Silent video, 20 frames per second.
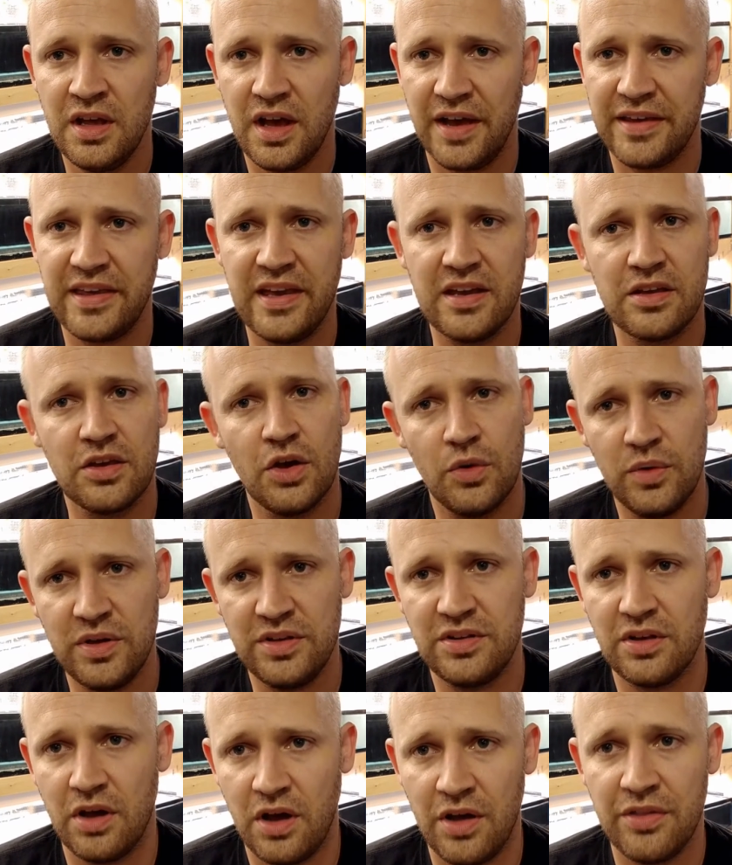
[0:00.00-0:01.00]
I can't go
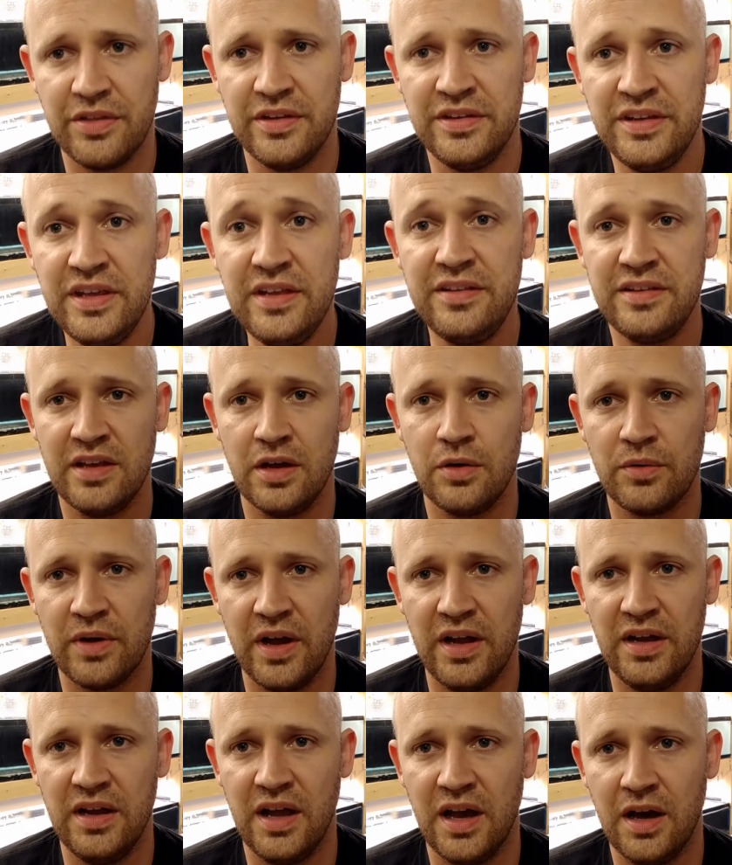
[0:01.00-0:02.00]
into all the detail
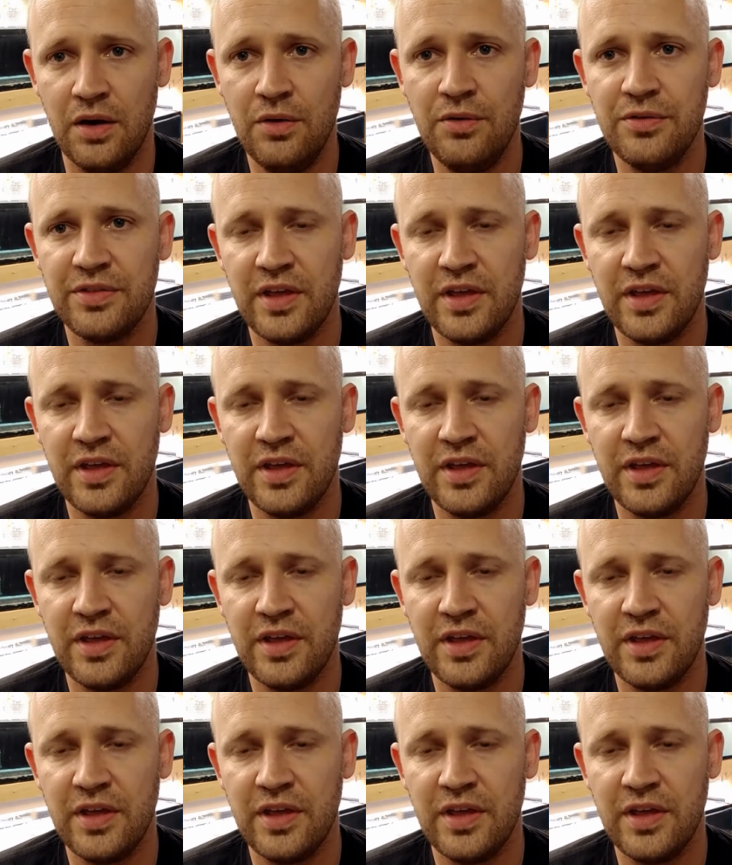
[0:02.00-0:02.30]
right now.